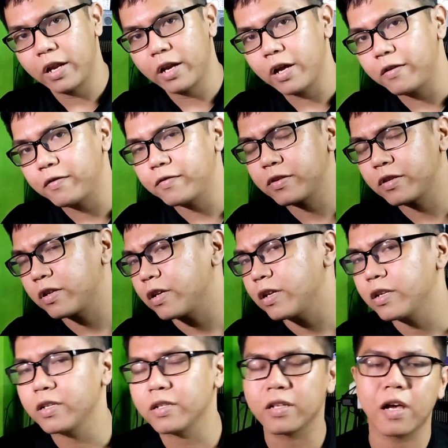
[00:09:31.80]
And I've
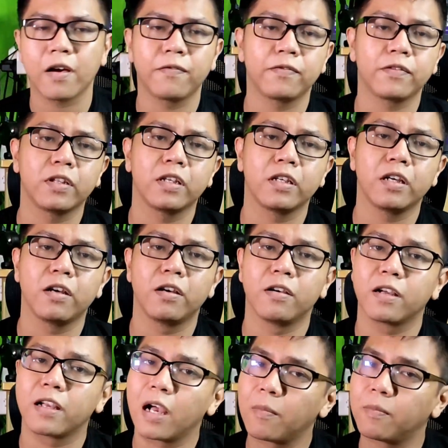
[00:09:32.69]
tried this after
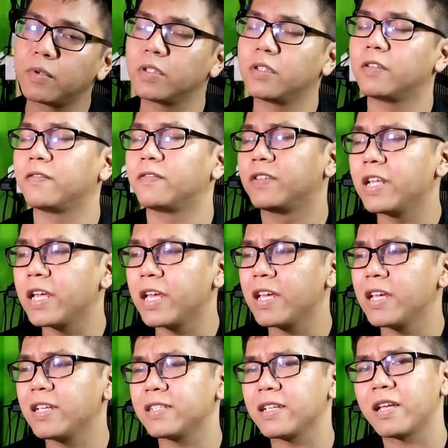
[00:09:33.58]
a couple of
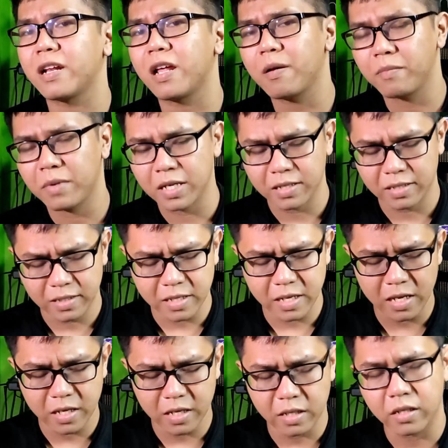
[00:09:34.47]
days, and I must
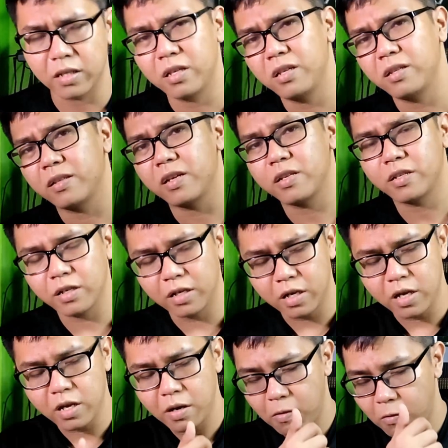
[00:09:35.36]
say it's
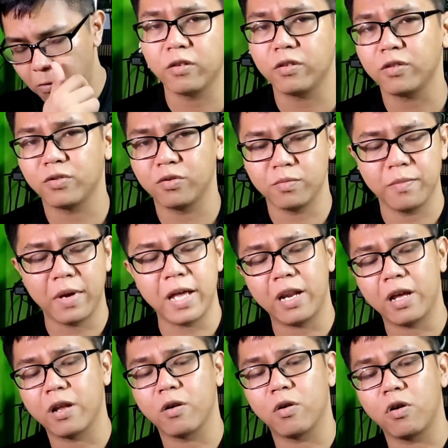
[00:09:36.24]
actually not too
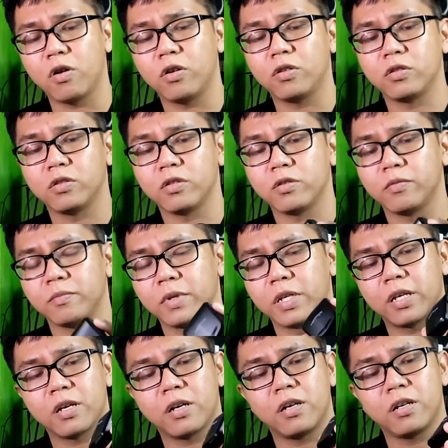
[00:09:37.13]
bad at all,
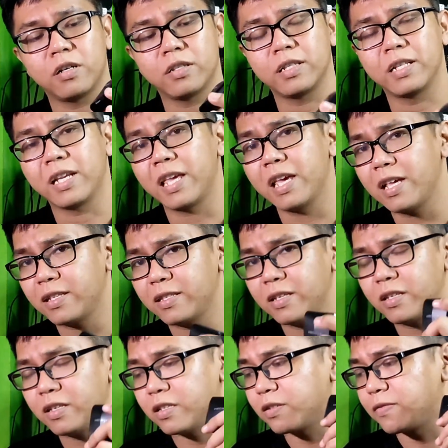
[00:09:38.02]
because the
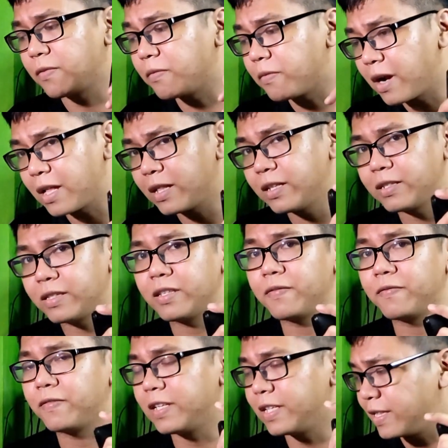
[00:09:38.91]
casing is
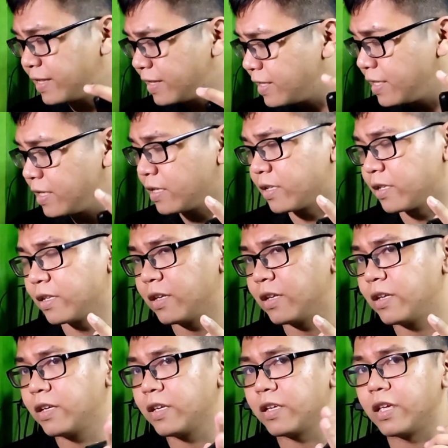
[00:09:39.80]
relatively thin,
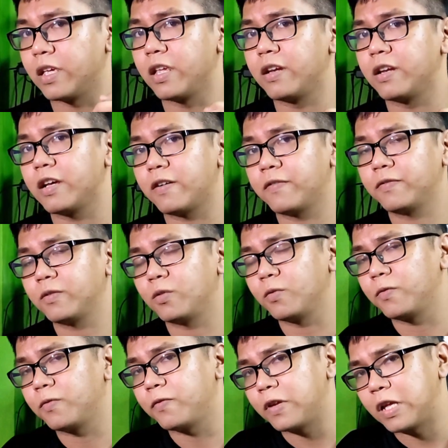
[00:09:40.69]
enough to
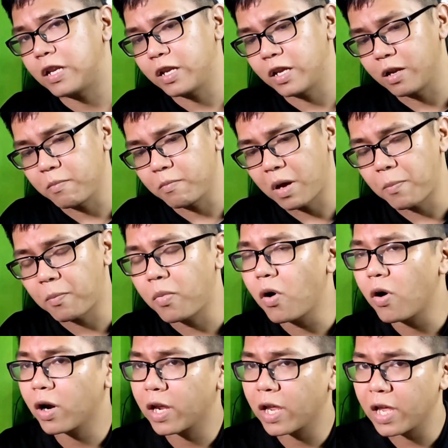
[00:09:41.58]
fit in my
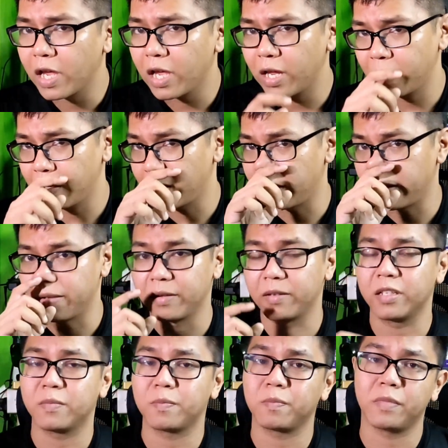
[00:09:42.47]
pocket
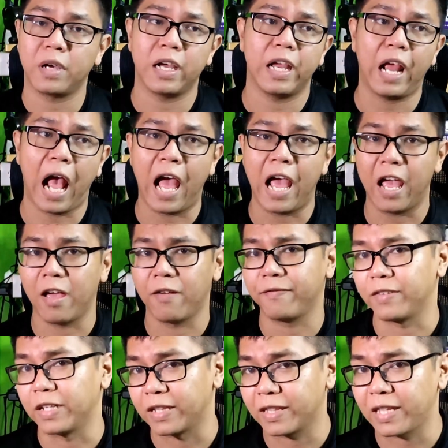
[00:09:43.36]
despite I
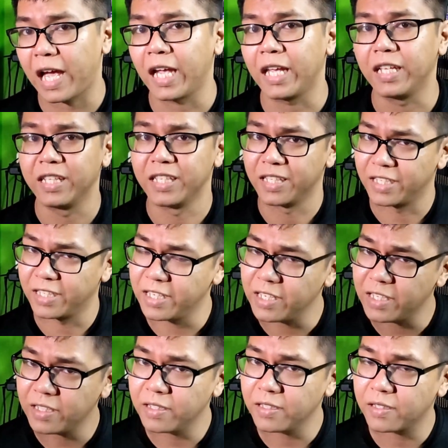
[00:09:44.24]
have a tight
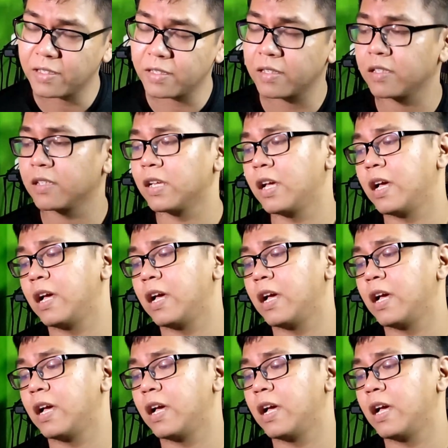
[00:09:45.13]
jeans.